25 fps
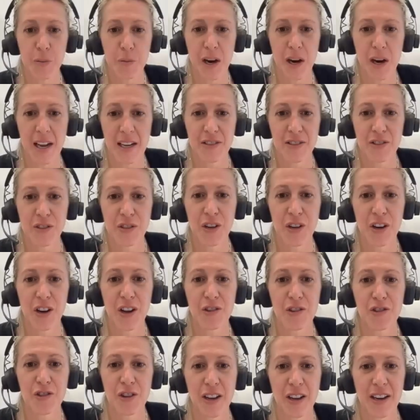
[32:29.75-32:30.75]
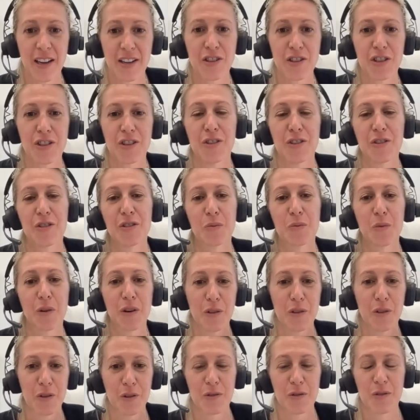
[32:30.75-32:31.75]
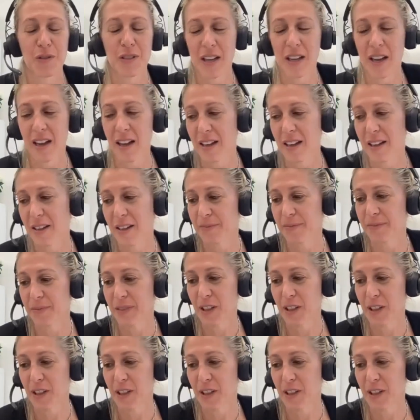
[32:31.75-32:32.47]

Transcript: press, you know, try not to use one of those, um,